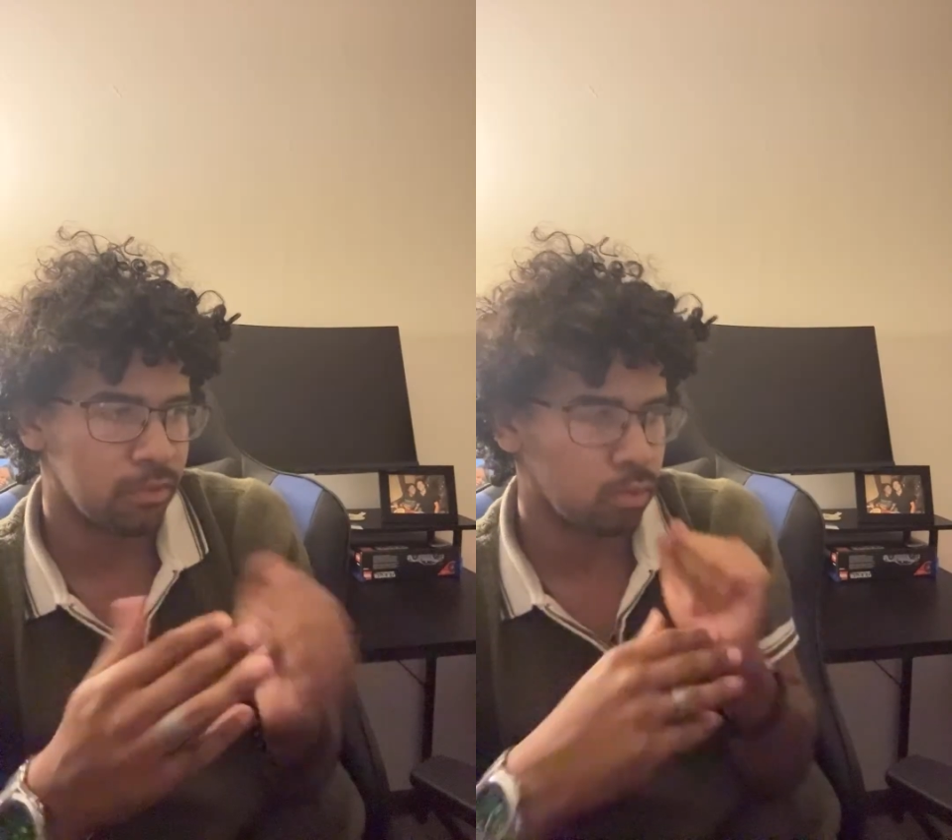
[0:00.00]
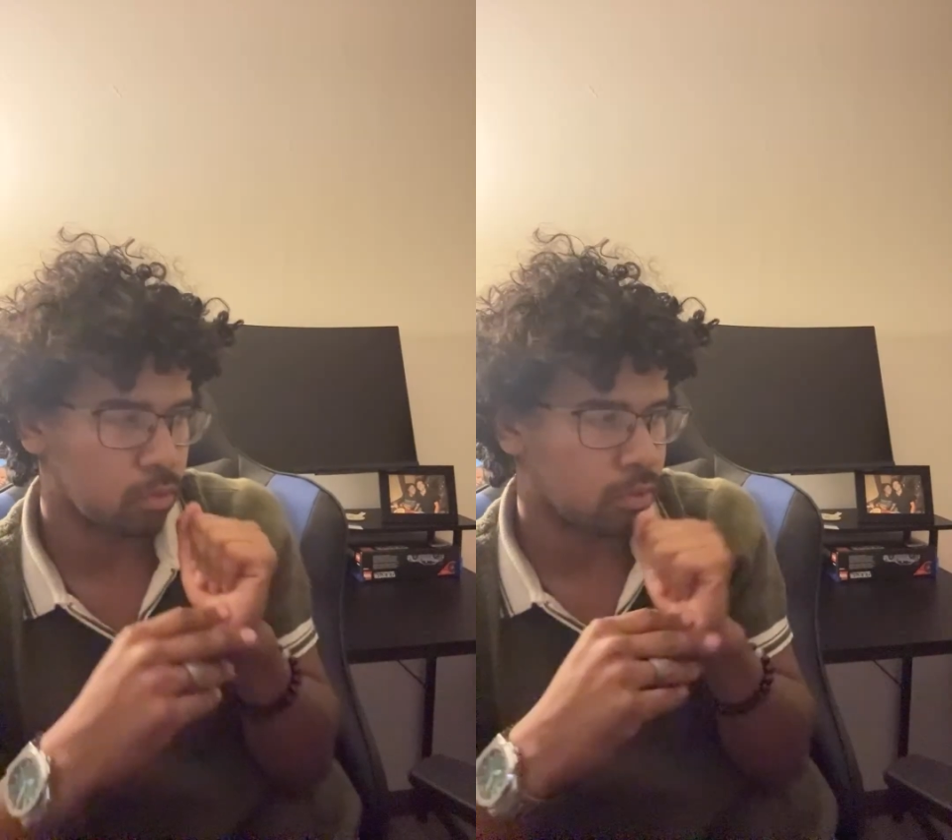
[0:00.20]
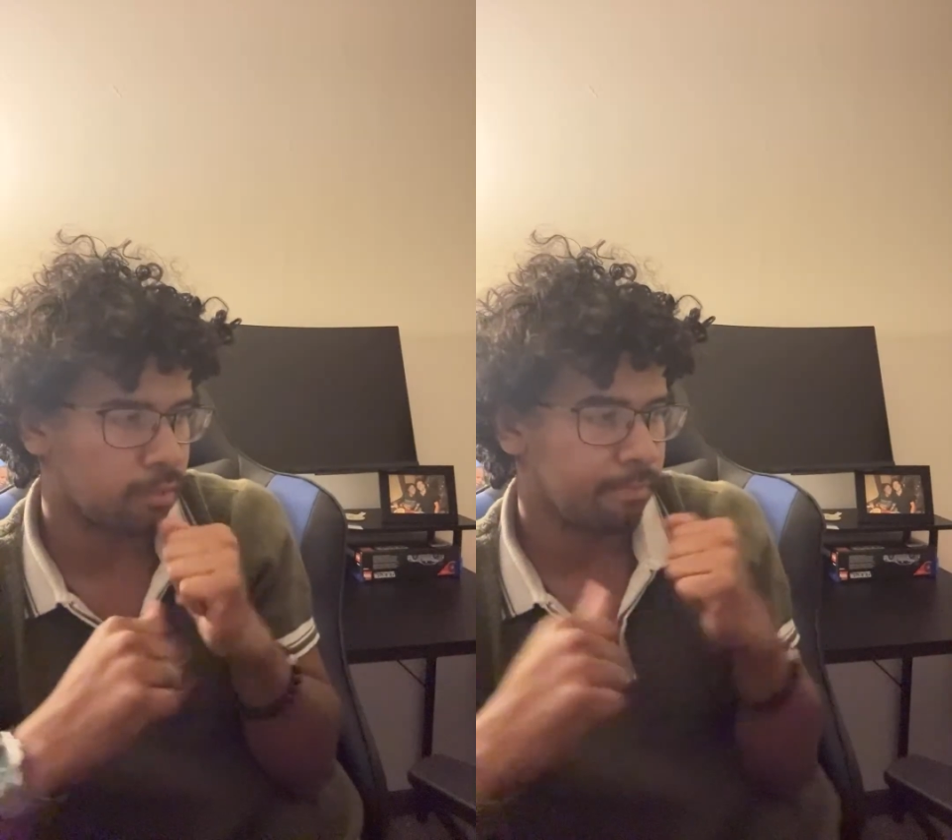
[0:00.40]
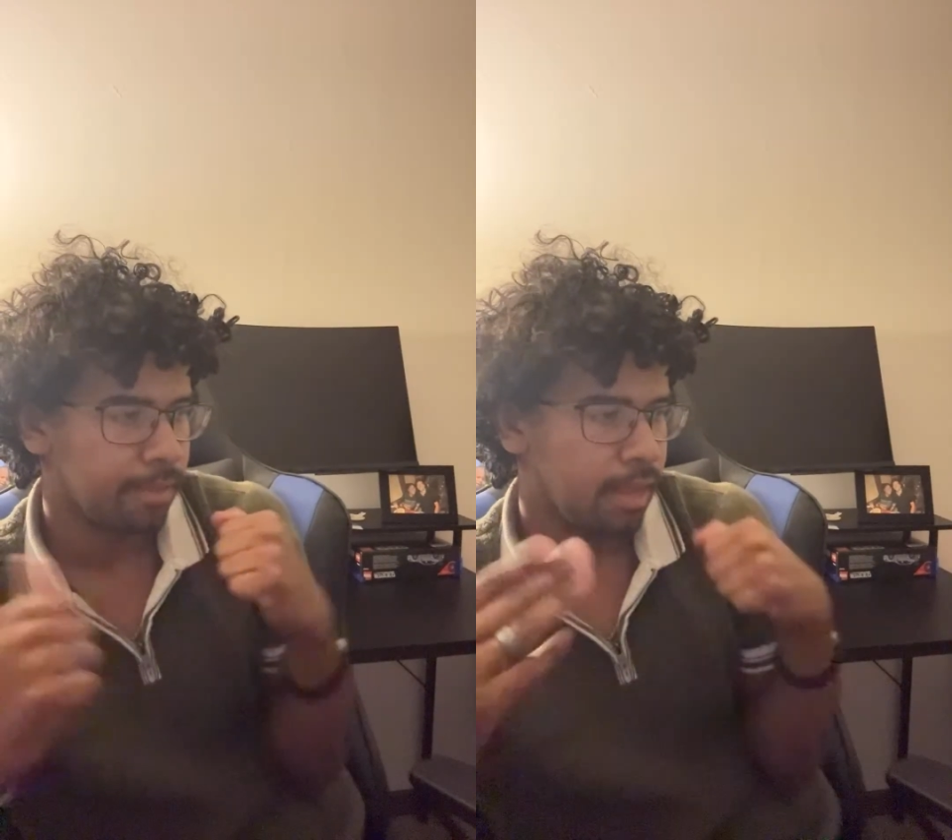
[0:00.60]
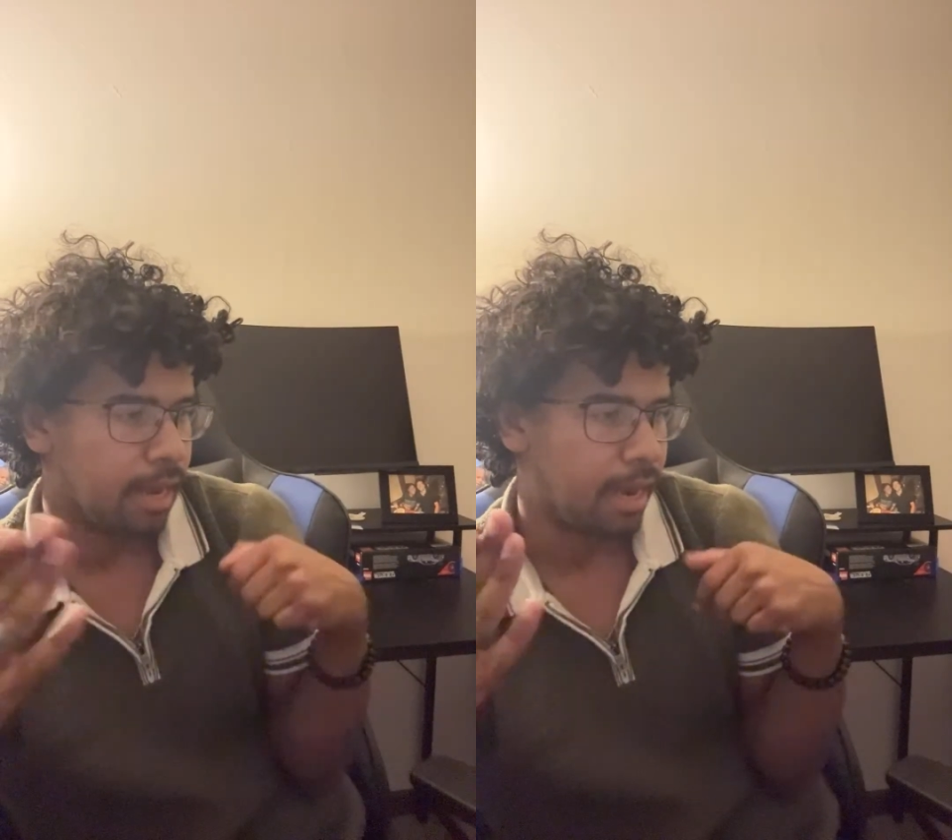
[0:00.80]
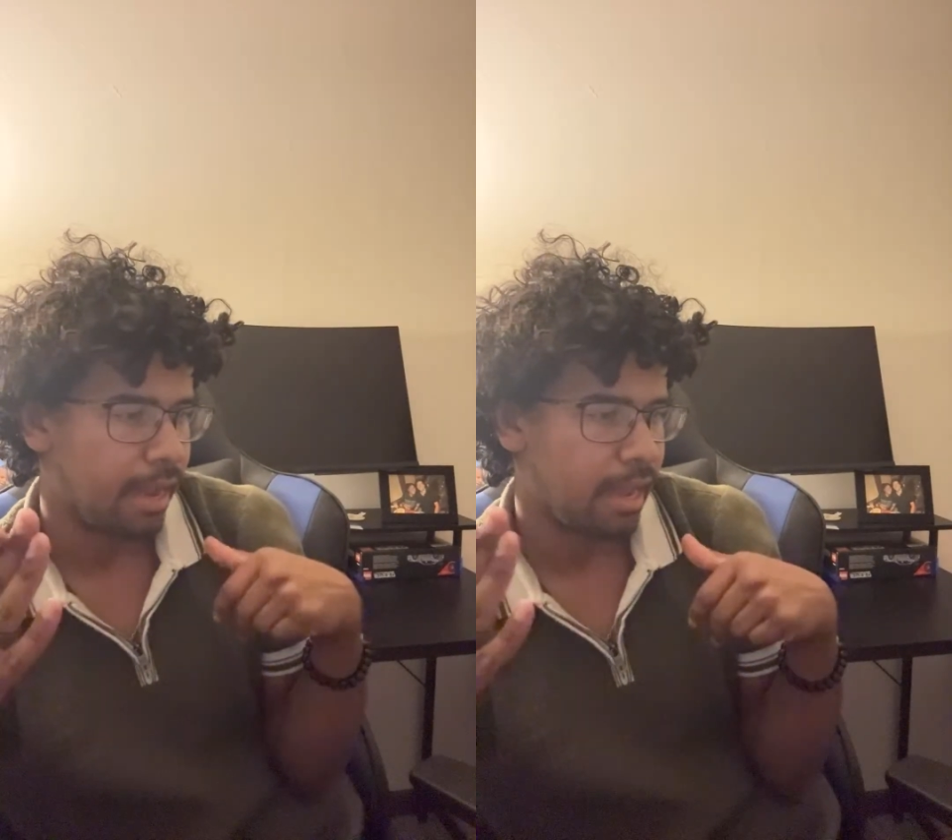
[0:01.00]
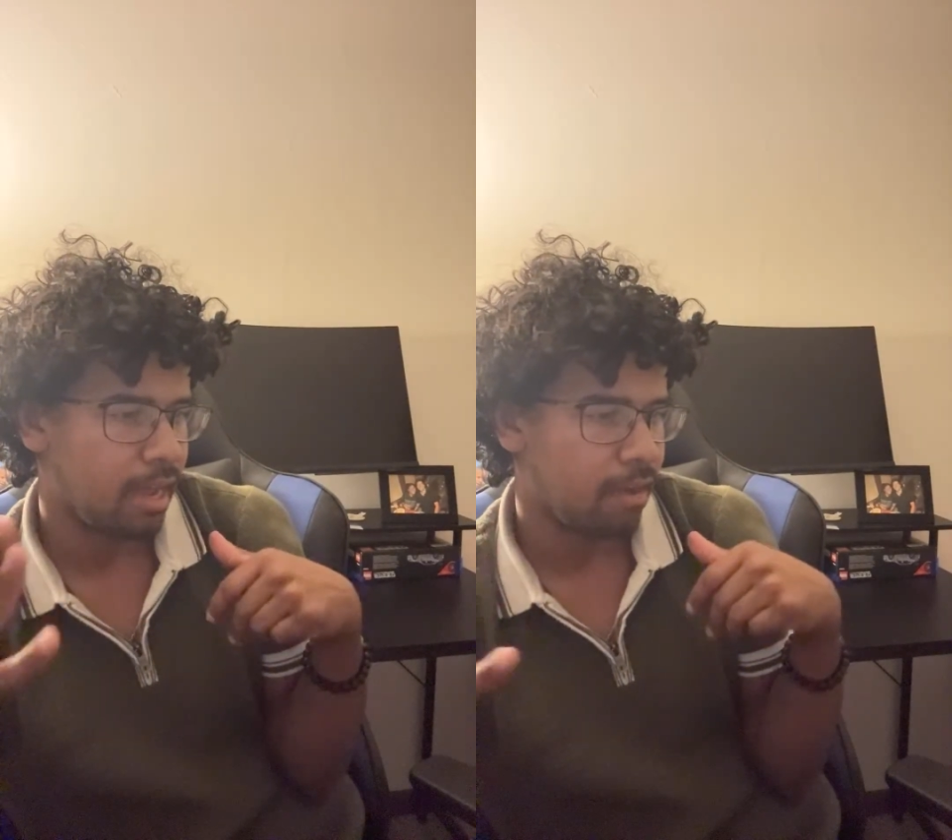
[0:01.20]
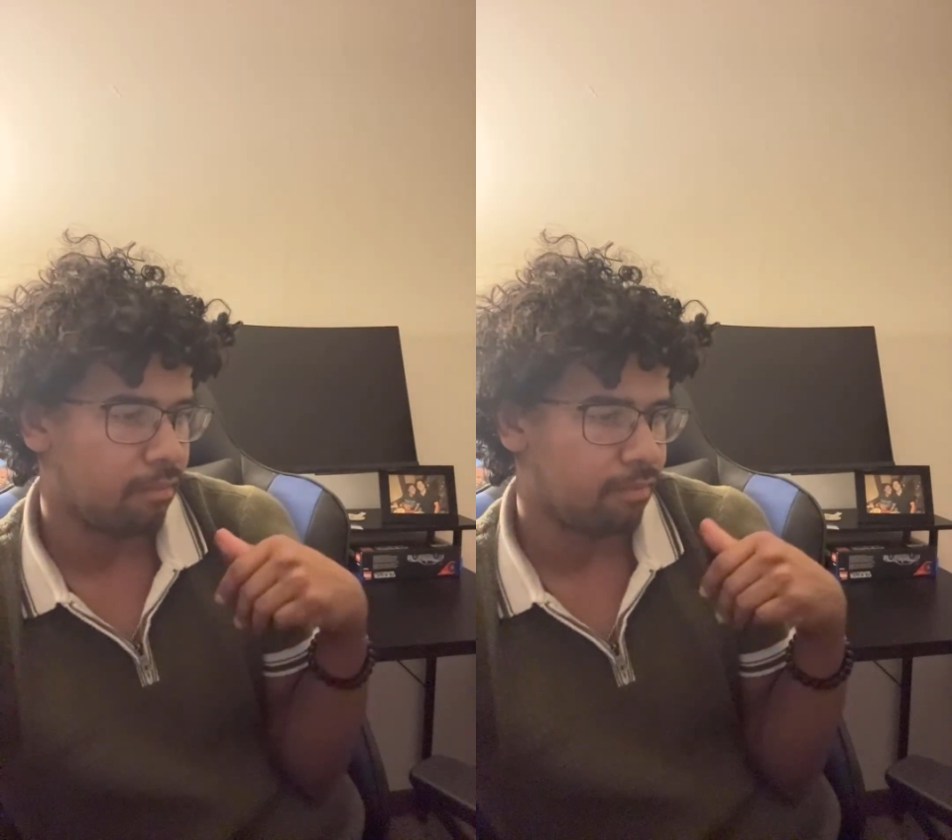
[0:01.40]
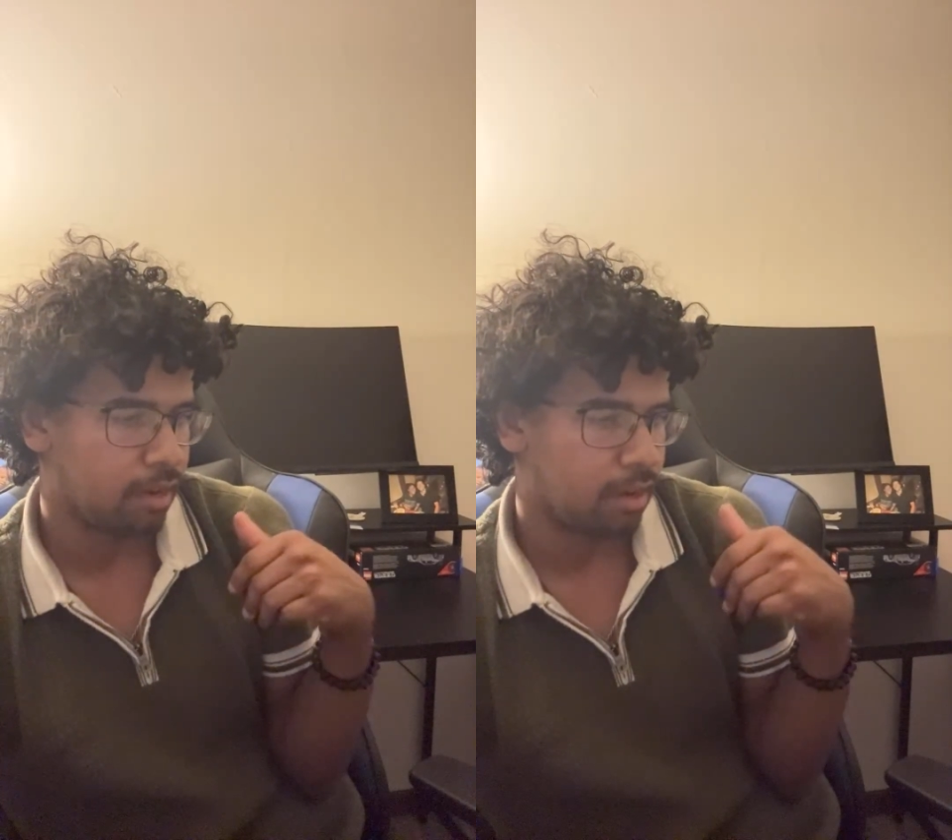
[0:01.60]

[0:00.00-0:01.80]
tool. I have